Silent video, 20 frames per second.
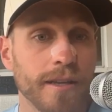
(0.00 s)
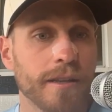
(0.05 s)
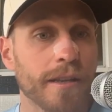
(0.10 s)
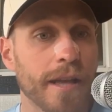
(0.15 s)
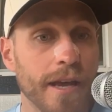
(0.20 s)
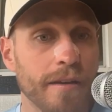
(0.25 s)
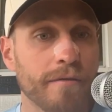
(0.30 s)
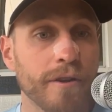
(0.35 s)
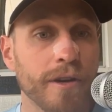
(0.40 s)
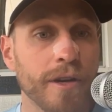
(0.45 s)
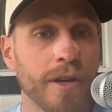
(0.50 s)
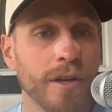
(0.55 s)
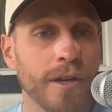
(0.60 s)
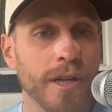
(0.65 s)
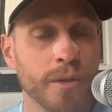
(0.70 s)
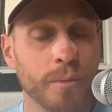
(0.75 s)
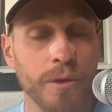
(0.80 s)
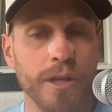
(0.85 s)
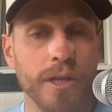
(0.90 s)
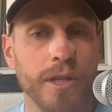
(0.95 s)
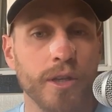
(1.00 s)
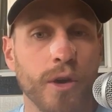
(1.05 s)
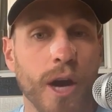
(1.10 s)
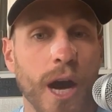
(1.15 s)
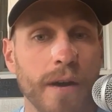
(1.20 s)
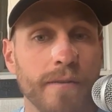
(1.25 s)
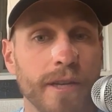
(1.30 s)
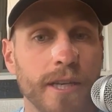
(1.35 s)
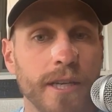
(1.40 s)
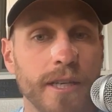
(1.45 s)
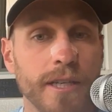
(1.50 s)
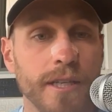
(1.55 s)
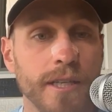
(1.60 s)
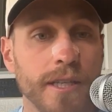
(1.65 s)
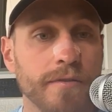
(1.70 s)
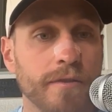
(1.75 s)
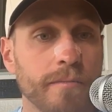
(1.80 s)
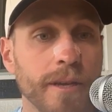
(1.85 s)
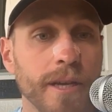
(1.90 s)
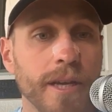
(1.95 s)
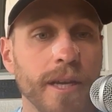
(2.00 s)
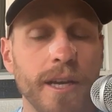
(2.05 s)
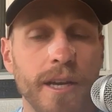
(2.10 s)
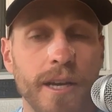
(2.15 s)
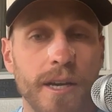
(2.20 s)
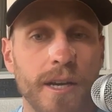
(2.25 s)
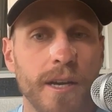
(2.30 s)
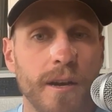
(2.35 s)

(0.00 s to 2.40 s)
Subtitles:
Leadville is within driving distance for me,